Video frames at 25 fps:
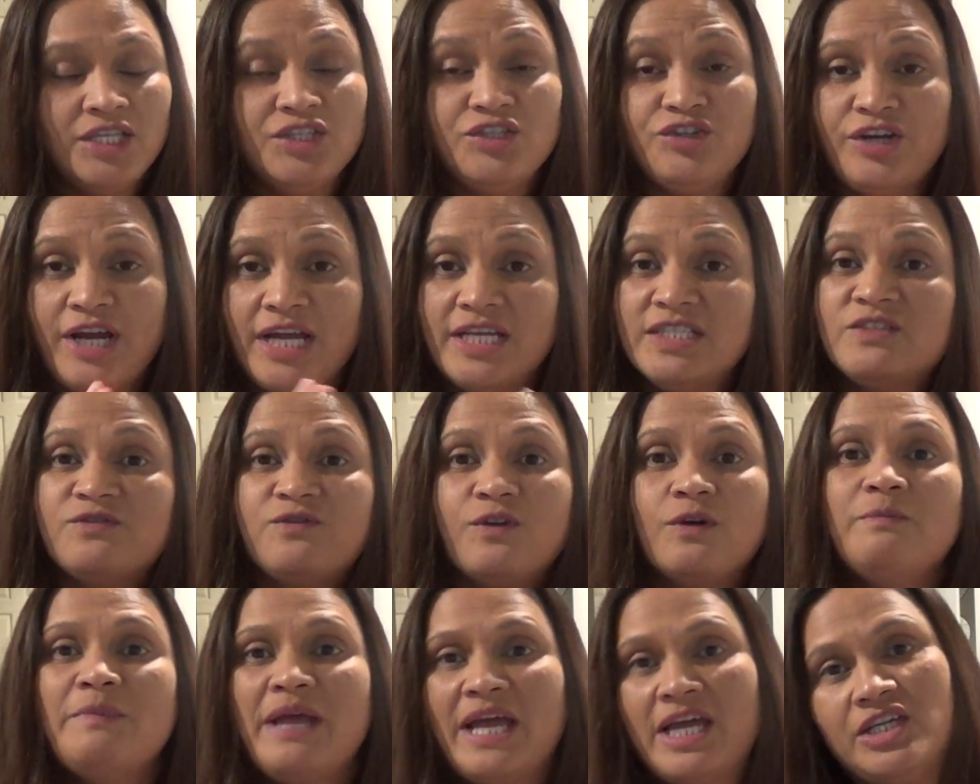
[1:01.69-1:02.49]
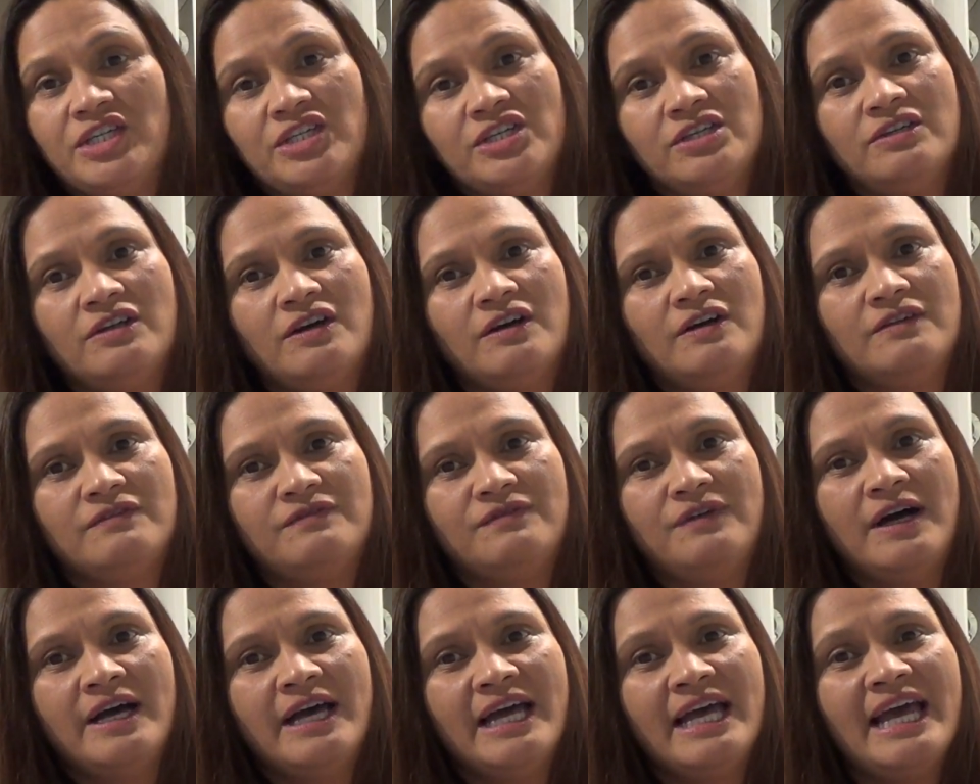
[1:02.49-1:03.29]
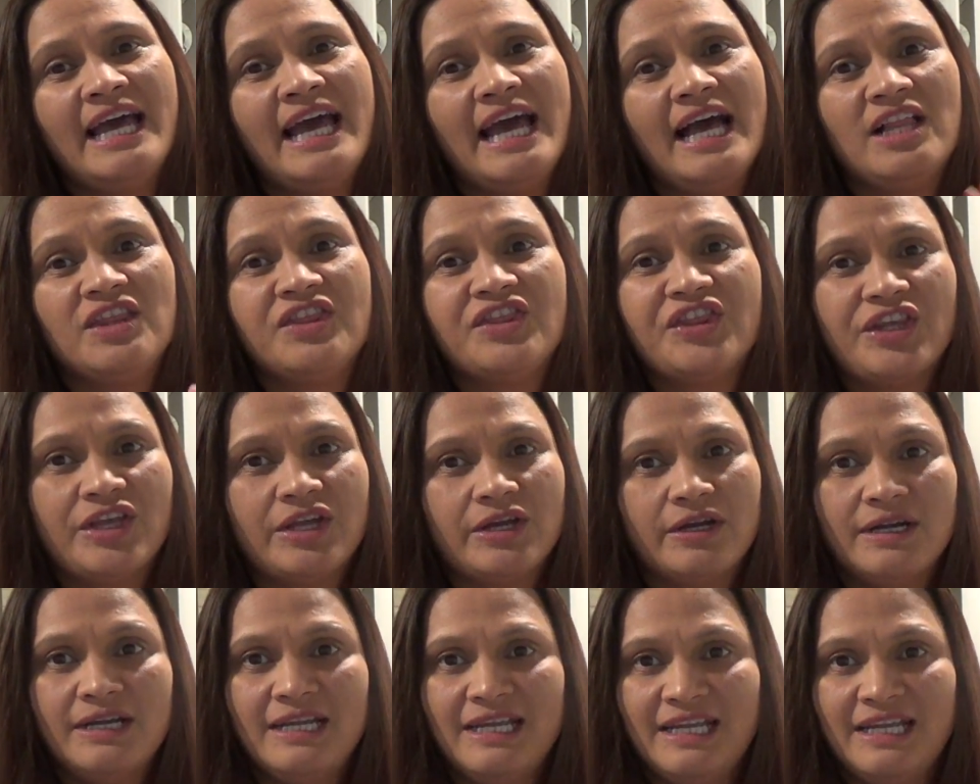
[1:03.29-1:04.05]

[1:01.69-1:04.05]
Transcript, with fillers: transformation of healthier